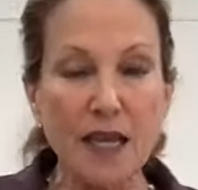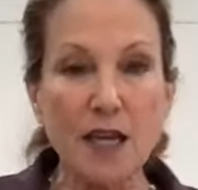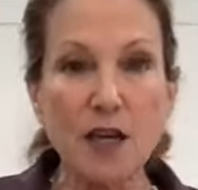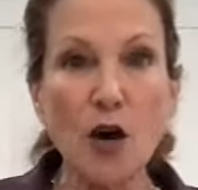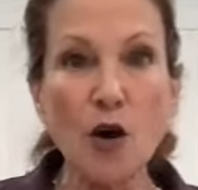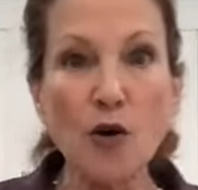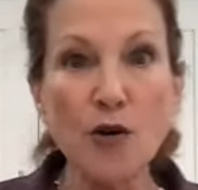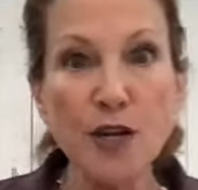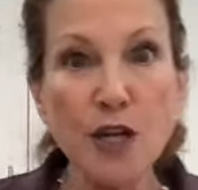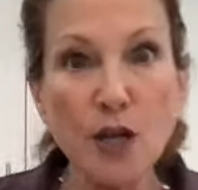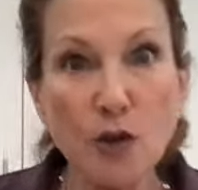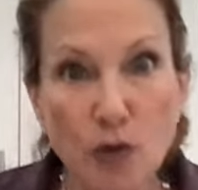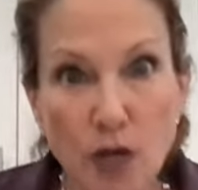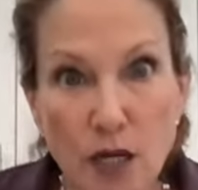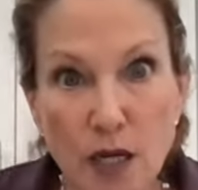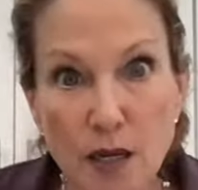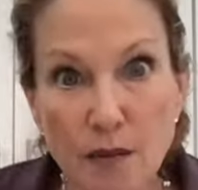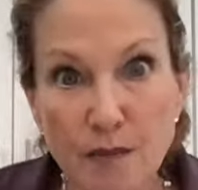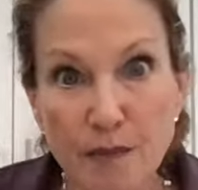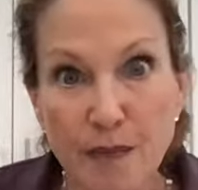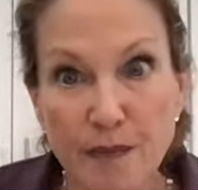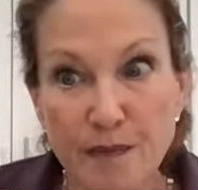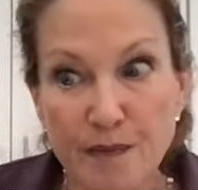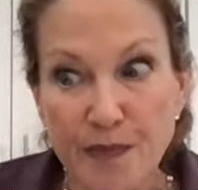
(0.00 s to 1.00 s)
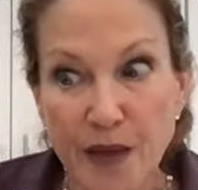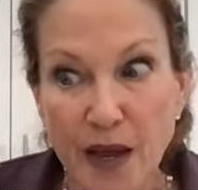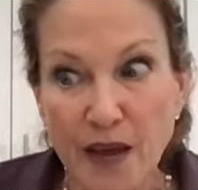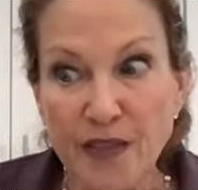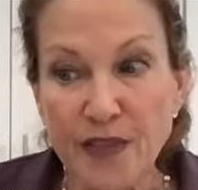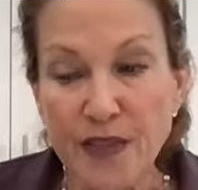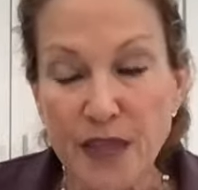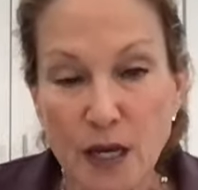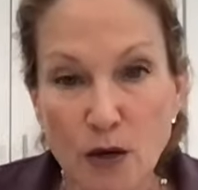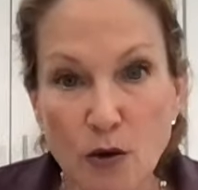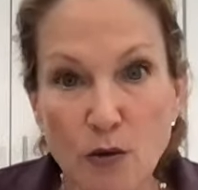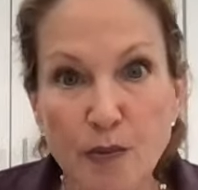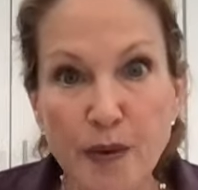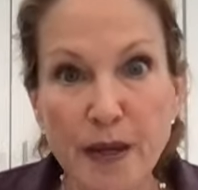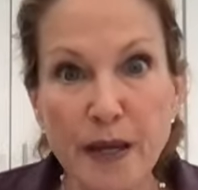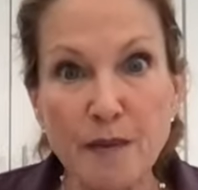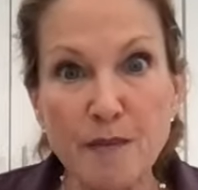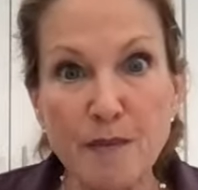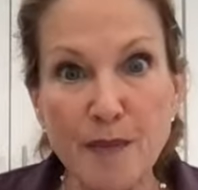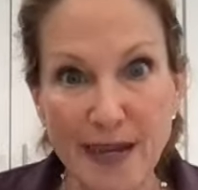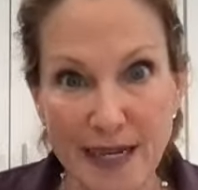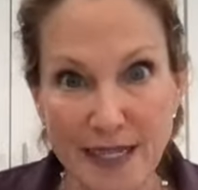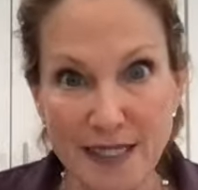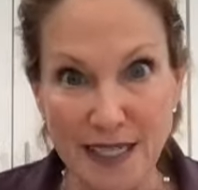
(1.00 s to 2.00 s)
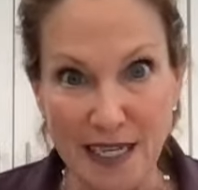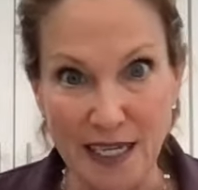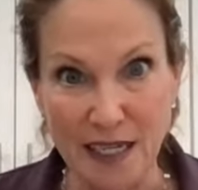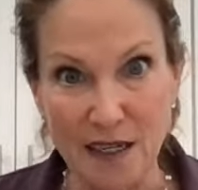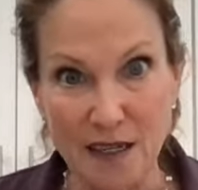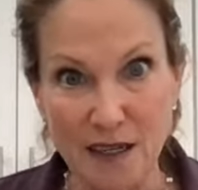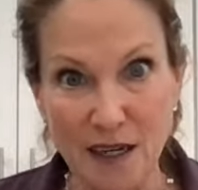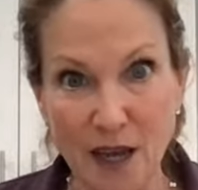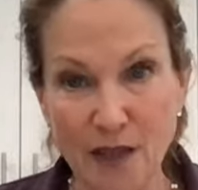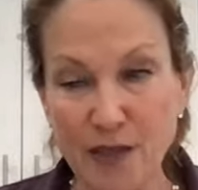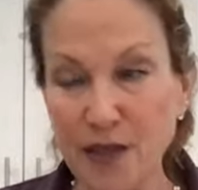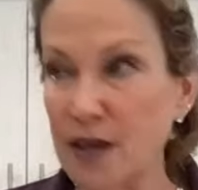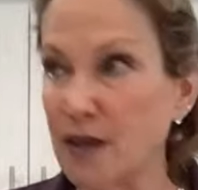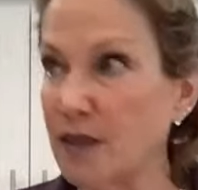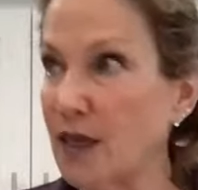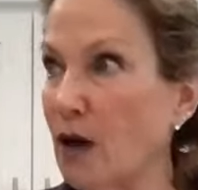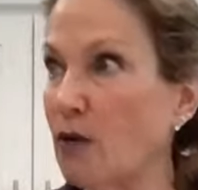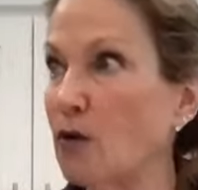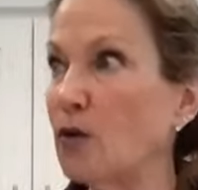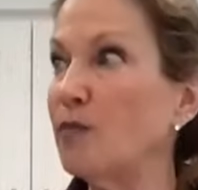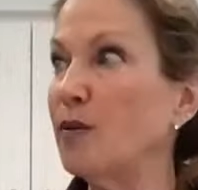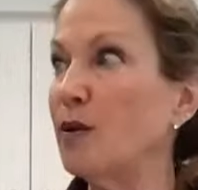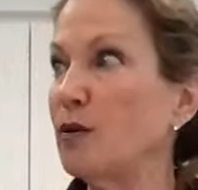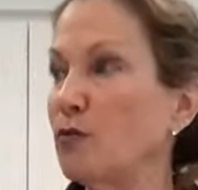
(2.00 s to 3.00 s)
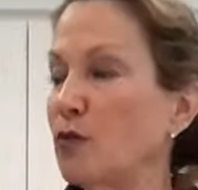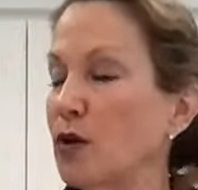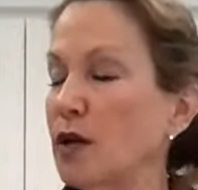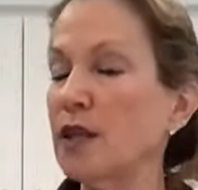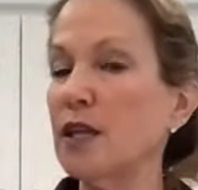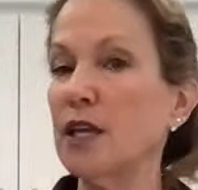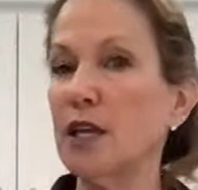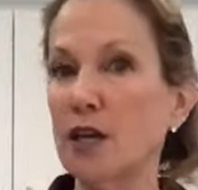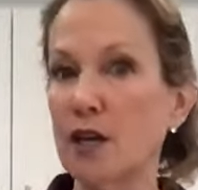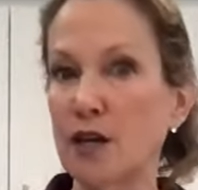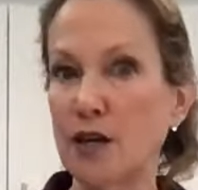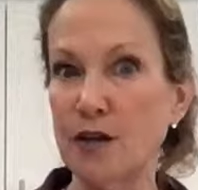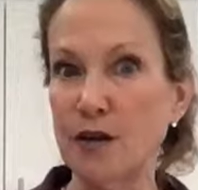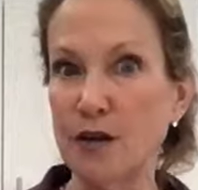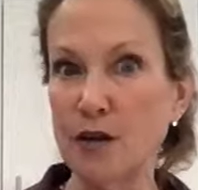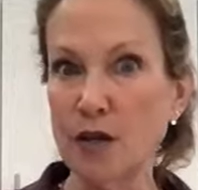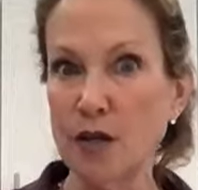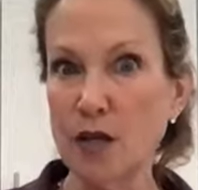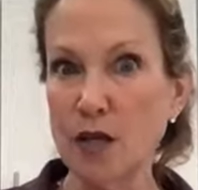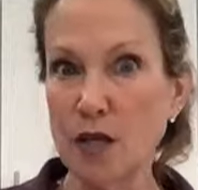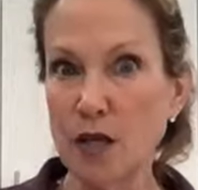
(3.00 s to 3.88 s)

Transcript: Coconut cream, I think, would be amazing. I think that would be really good.